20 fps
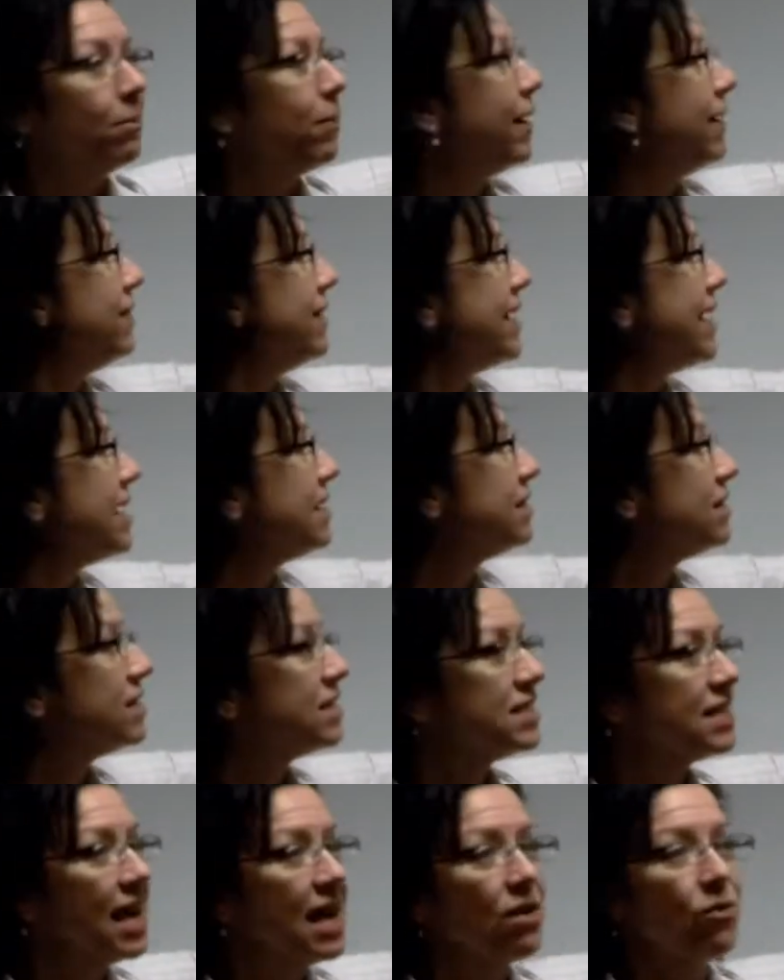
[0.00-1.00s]
by the end of
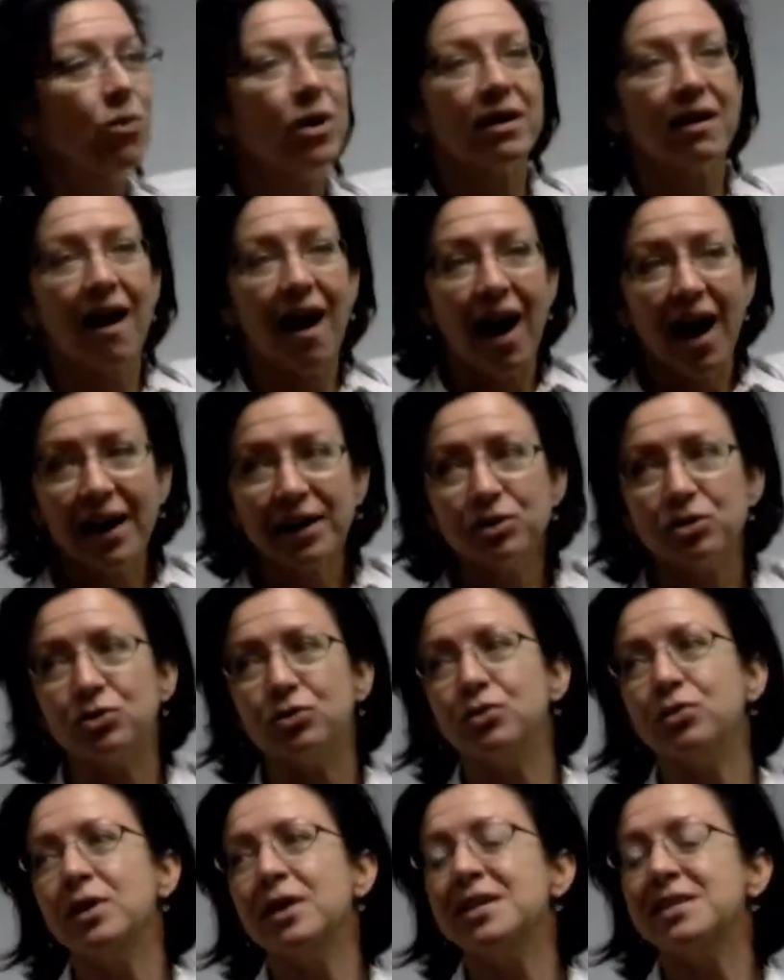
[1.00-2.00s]
the day, what I
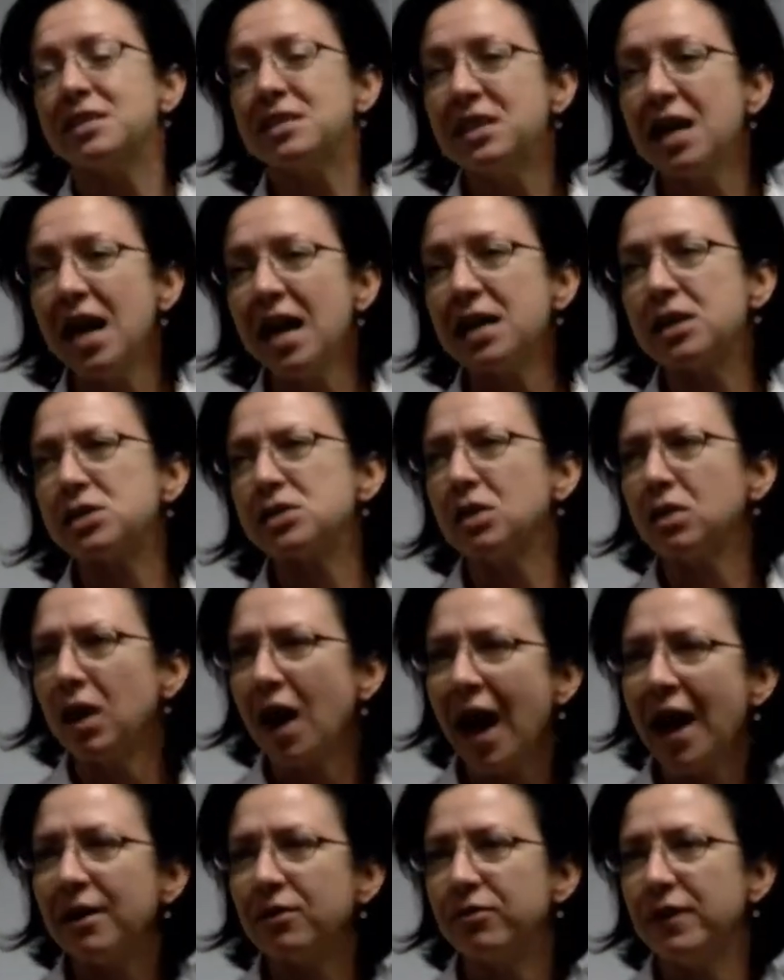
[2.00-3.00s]
do takes a
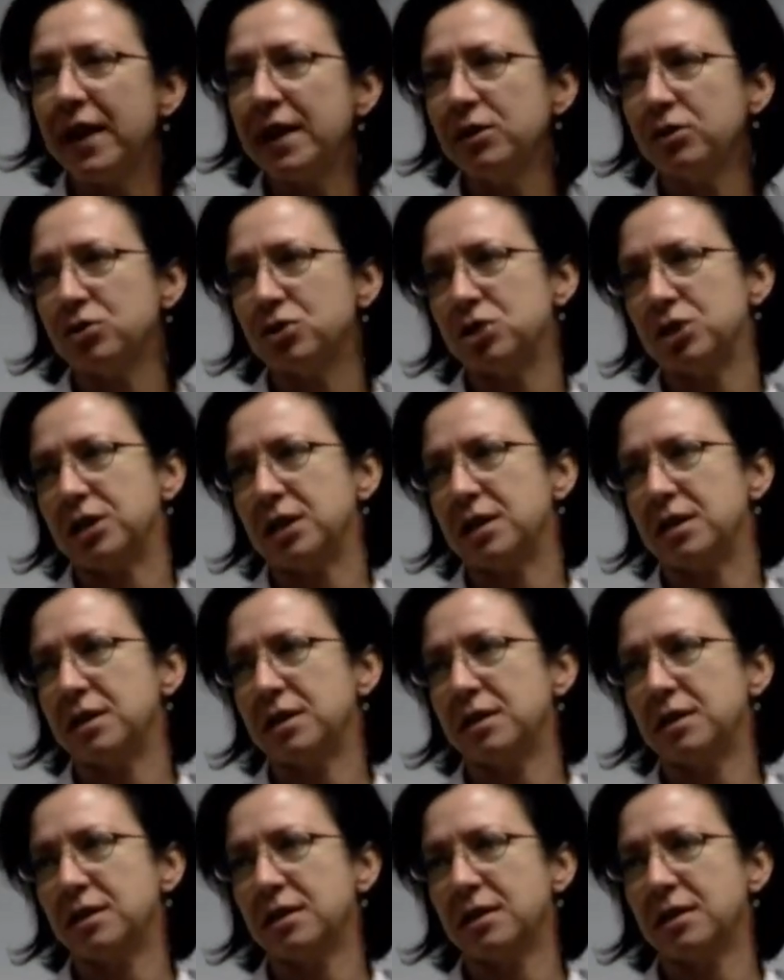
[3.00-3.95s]
lot of energy.